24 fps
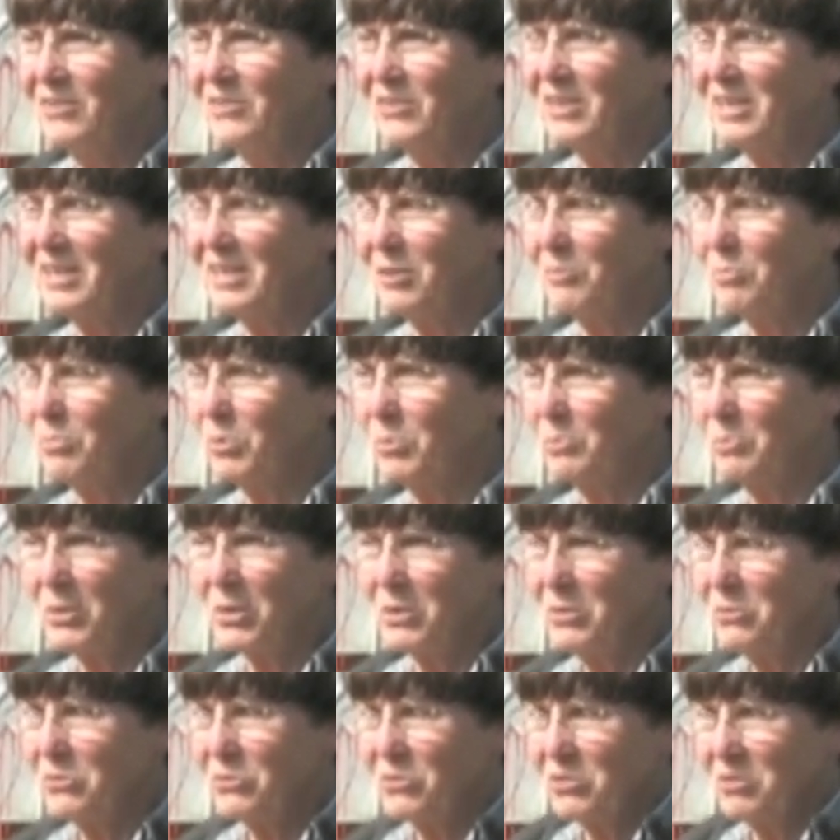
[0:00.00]
he
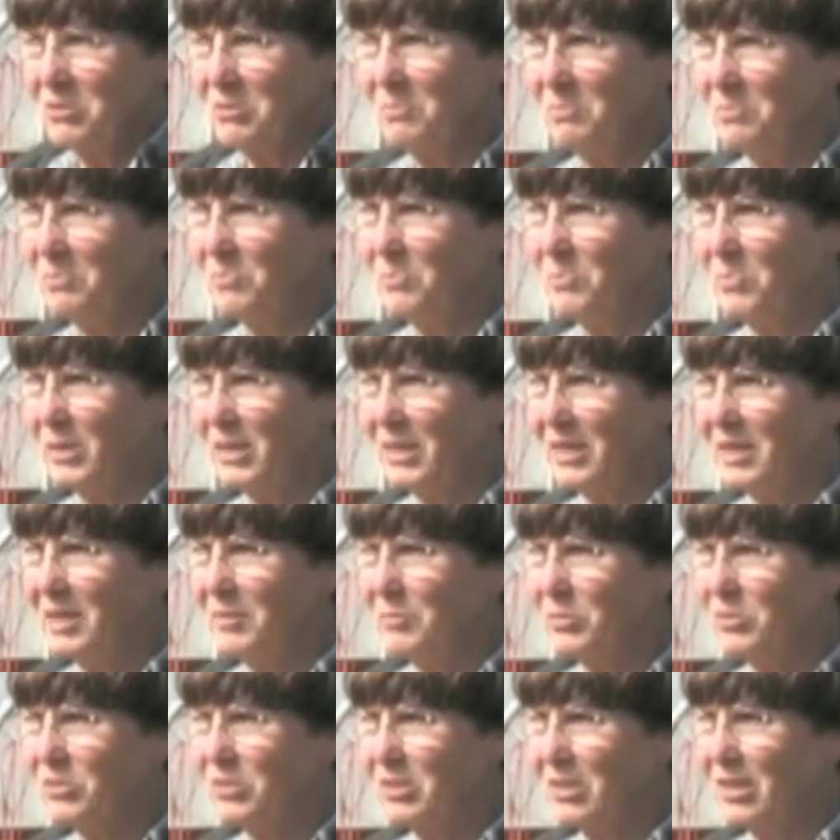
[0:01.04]
proposed being
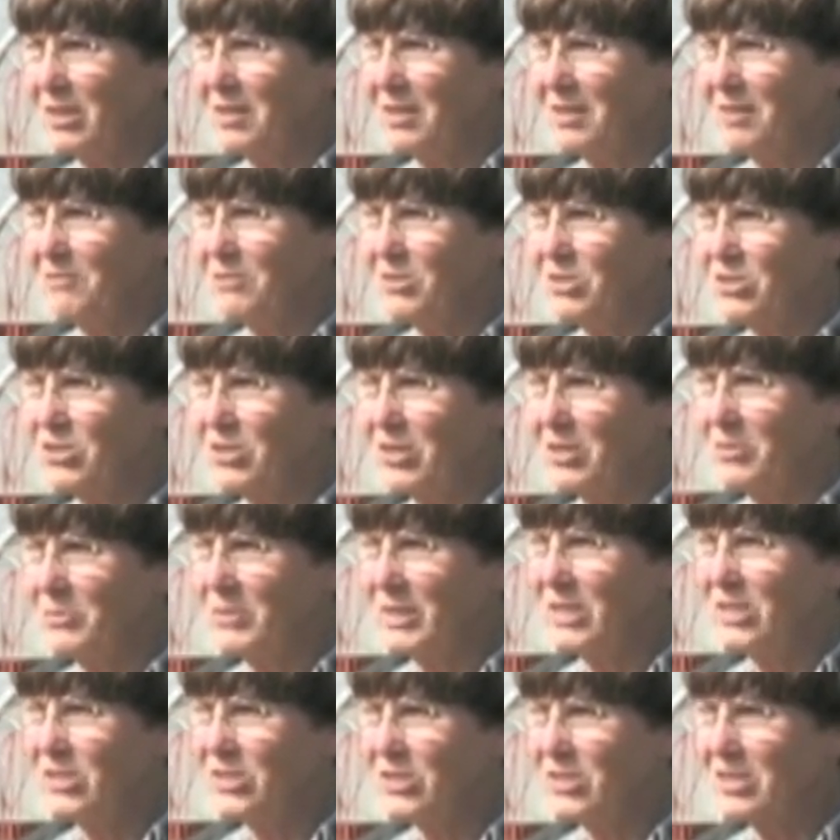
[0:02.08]
able to harvest all
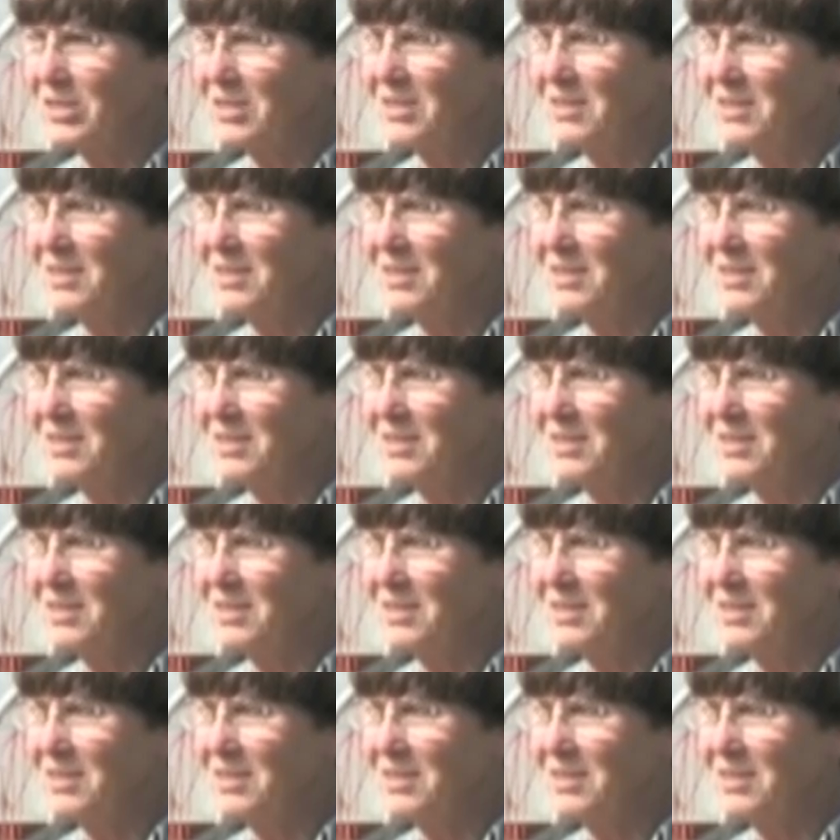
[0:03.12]
winter.